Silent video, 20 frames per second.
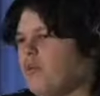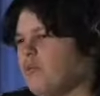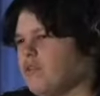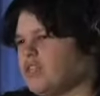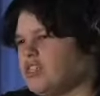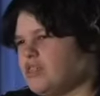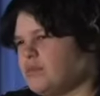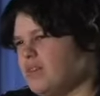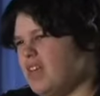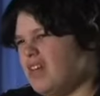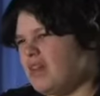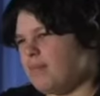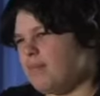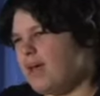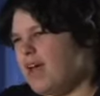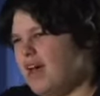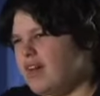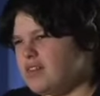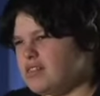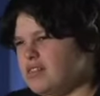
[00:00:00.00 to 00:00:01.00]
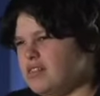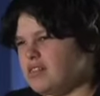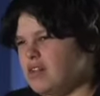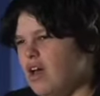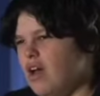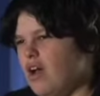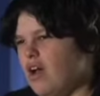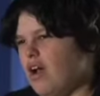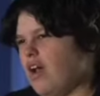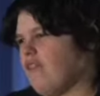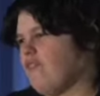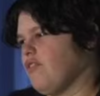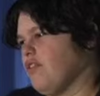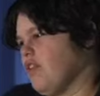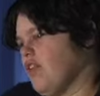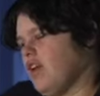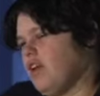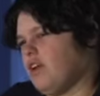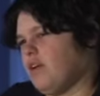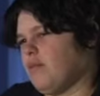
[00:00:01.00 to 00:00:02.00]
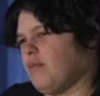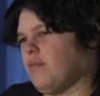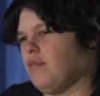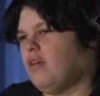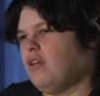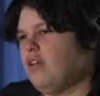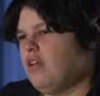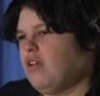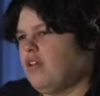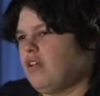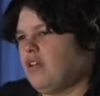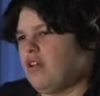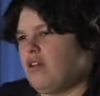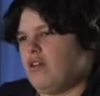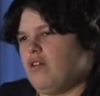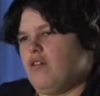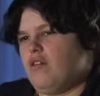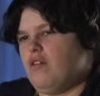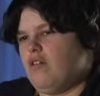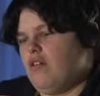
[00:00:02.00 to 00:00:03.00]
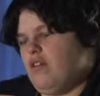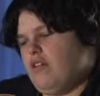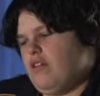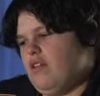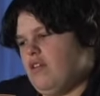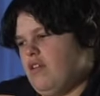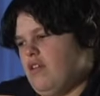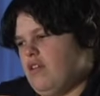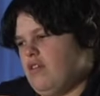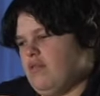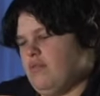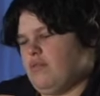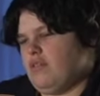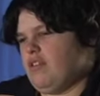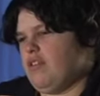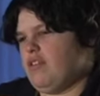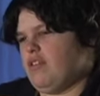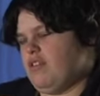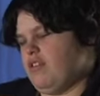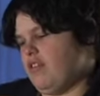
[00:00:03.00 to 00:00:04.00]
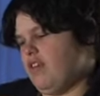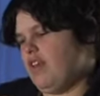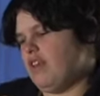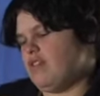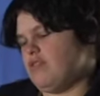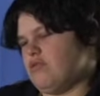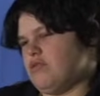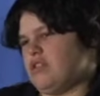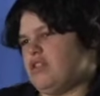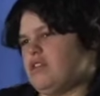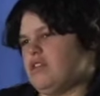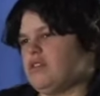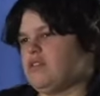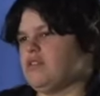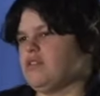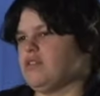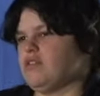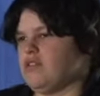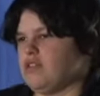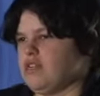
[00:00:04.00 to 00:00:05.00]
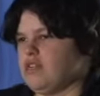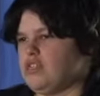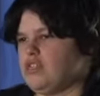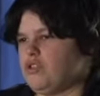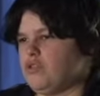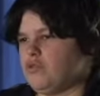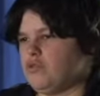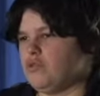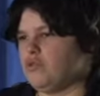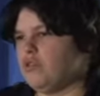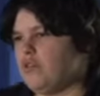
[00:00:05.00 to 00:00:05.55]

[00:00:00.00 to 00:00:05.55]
We're just getting passed along. I feel like I'm, and you get those kids in grade school who